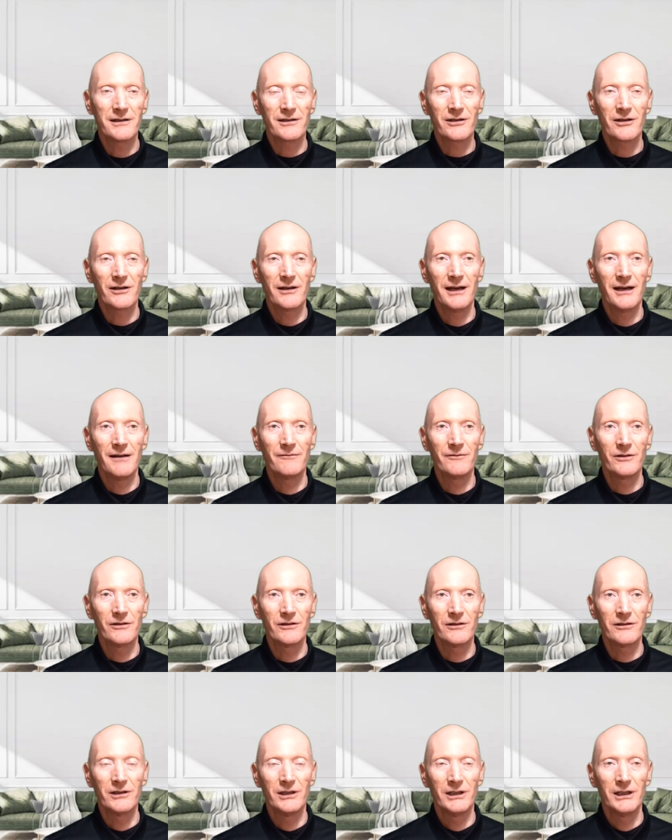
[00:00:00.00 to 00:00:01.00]
It's going to have
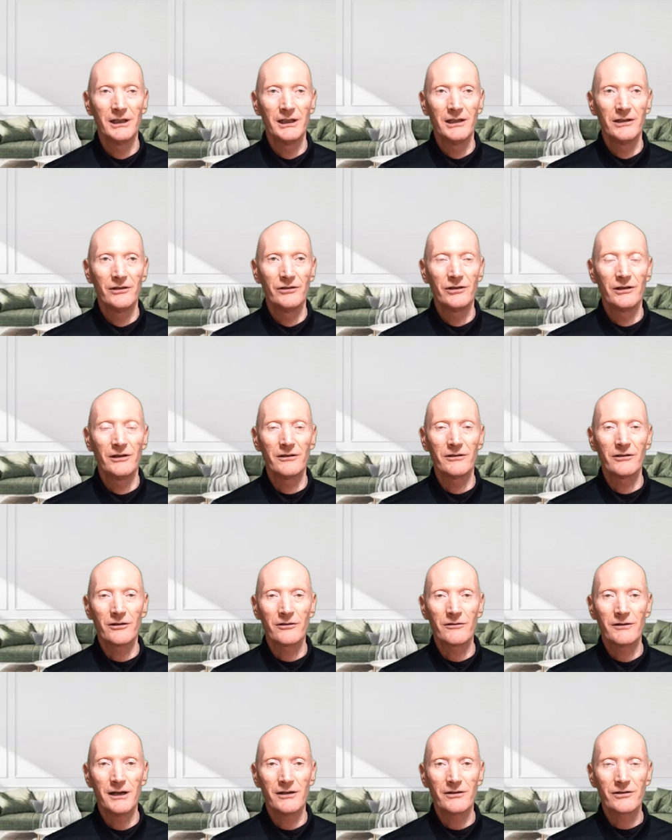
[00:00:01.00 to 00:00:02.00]
your
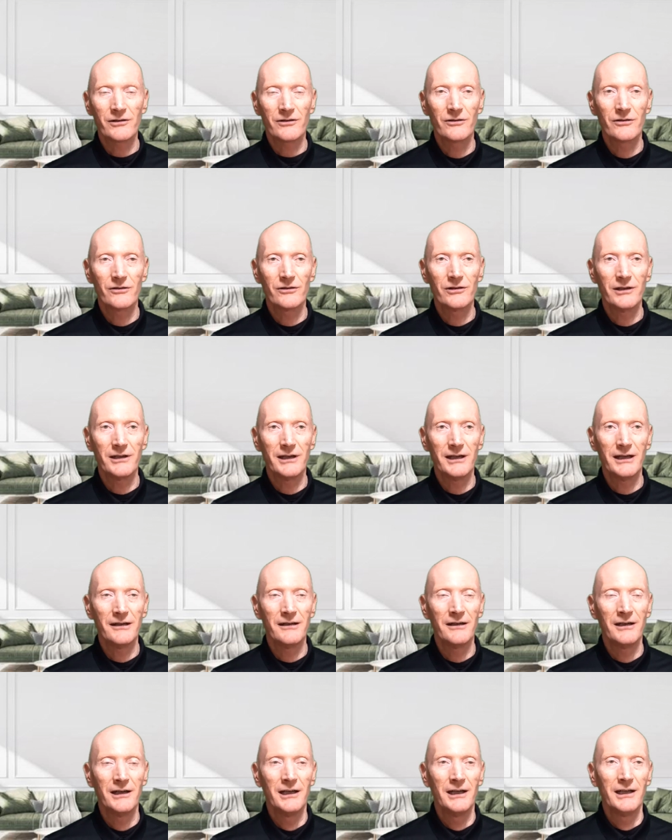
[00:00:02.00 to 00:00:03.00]
credit score
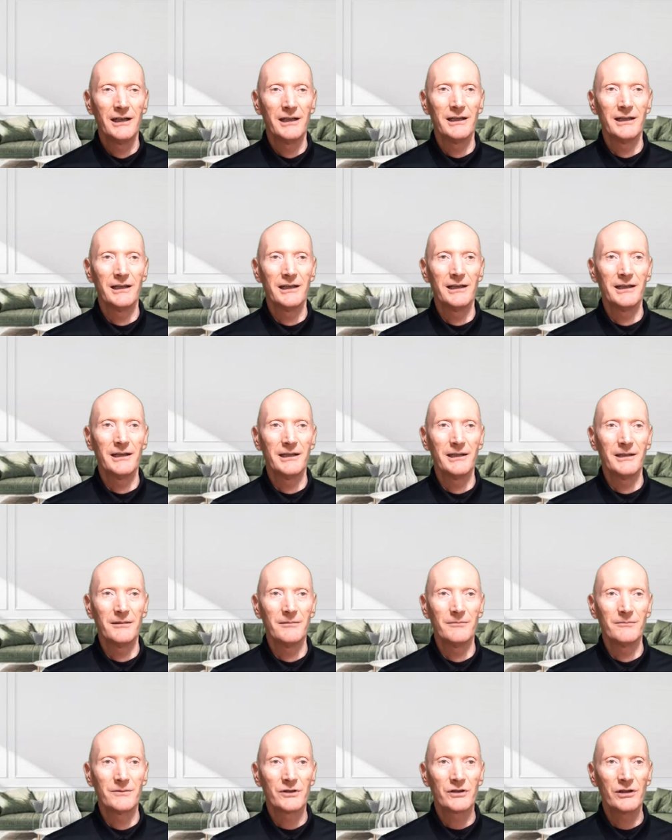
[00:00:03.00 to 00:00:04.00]
there.
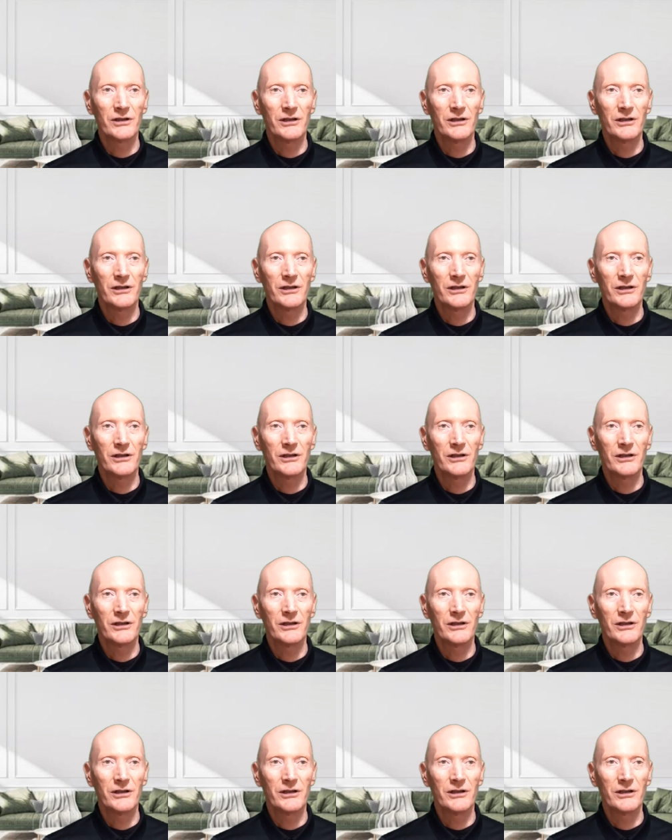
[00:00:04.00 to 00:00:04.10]
And